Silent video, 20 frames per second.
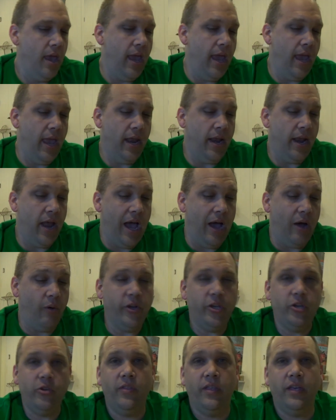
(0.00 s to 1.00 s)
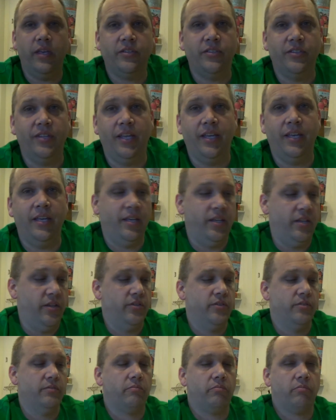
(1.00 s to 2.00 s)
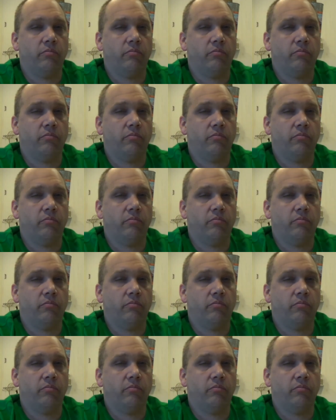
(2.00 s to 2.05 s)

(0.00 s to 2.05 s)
And how we do this is